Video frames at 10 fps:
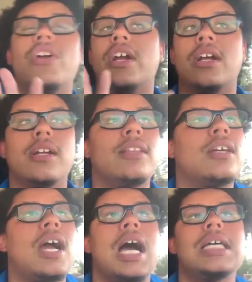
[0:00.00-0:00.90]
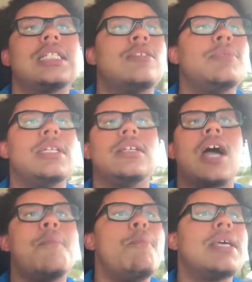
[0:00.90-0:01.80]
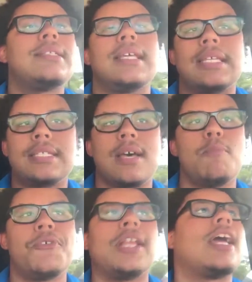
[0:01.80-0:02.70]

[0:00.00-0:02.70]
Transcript: there there has to be, I'm missing something.